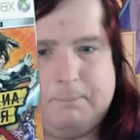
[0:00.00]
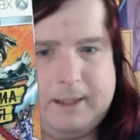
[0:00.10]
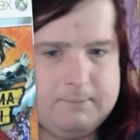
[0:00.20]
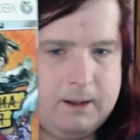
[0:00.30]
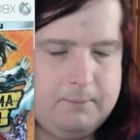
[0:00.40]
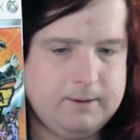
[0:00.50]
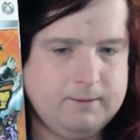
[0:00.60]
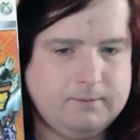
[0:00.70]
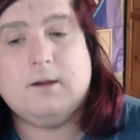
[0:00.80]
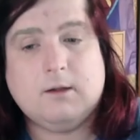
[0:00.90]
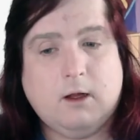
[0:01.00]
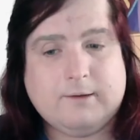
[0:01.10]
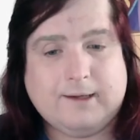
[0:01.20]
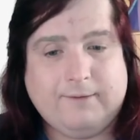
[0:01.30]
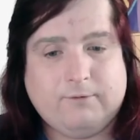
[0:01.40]
beat 'em up.
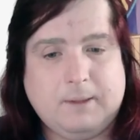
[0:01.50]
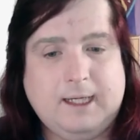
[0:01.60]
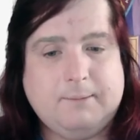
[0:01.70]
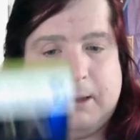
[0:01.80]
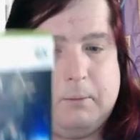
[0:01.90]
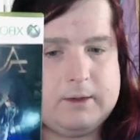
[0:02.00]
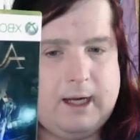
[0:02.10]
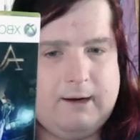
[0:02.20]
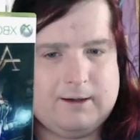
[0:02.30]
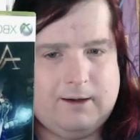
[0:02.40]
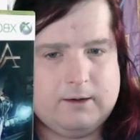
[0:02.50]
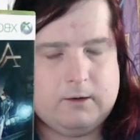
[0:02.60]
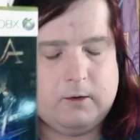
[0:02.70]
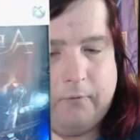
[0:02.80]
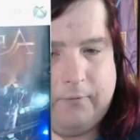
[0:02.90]
Last game from eBay was Arcania
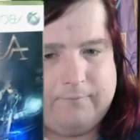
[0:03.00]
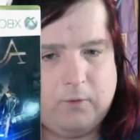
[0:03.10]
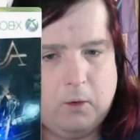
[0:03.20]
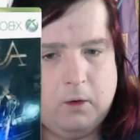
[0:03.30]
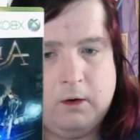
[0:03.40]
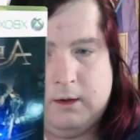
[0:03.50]
Gothic 4